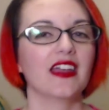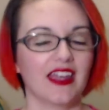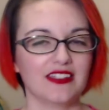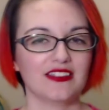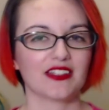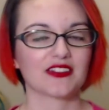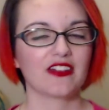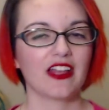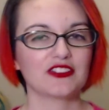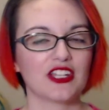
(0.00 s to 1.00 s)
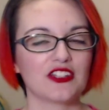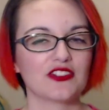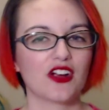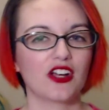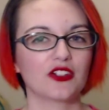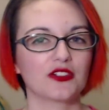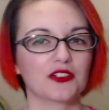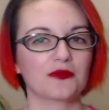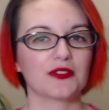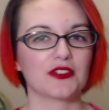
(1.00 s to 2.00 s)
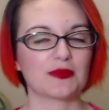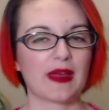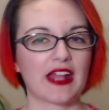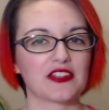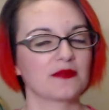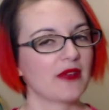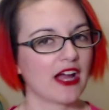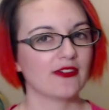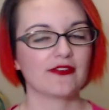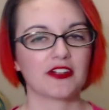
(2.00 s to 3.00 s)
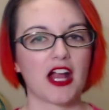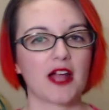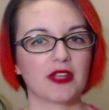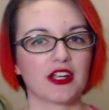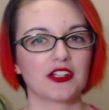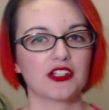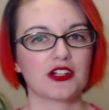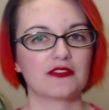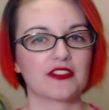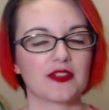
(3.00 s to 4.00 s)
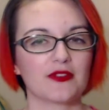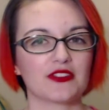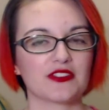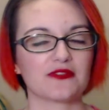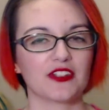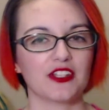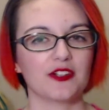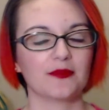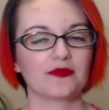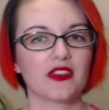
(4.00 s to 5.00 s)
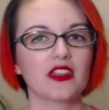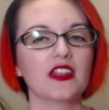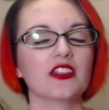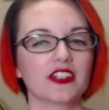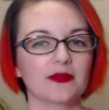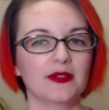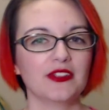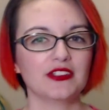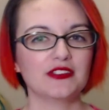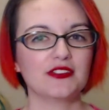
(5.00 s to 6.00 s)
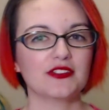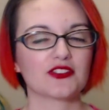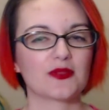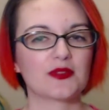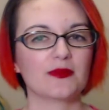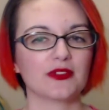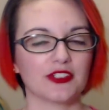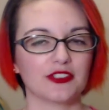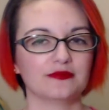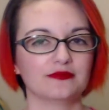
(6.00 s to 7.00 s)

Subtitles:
And yes, class changes are included with this patch. However, I'm not going to go over them with this video. They'll be linked in the description below.